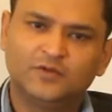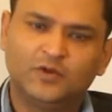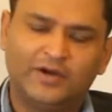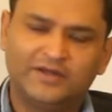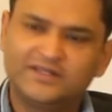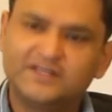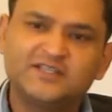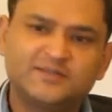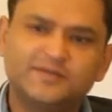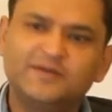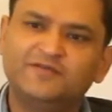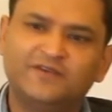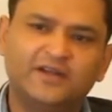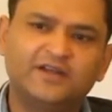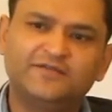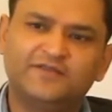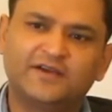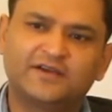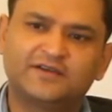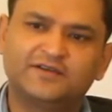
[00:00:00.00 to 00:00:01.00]
I think it's been
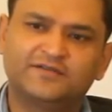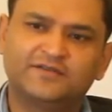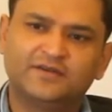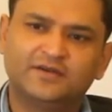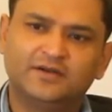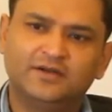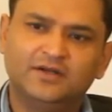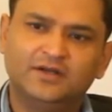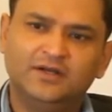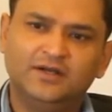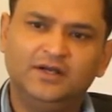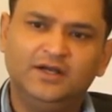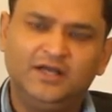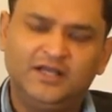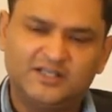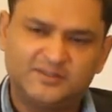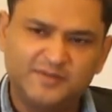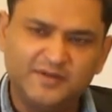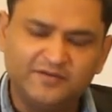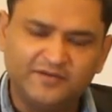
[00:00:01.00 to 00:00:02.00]
very effective.
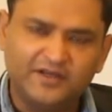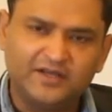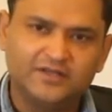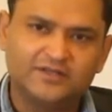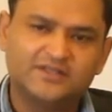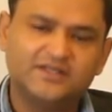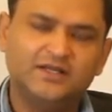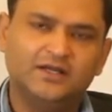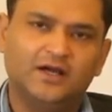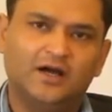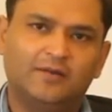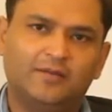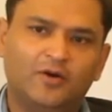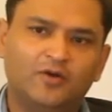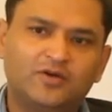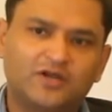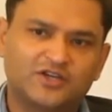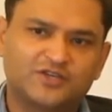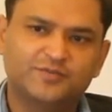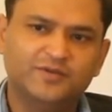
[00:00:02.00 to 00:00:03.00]
It's been very, see,
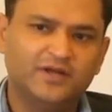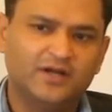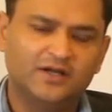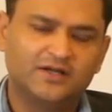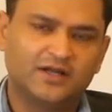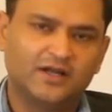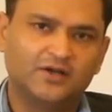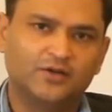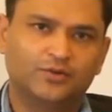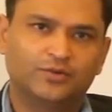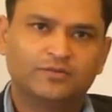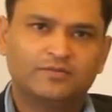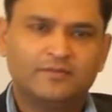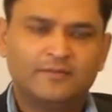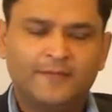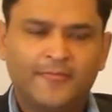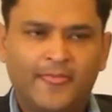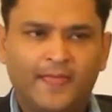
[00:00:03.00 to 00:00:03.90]
about Kashmir, I'll tell you,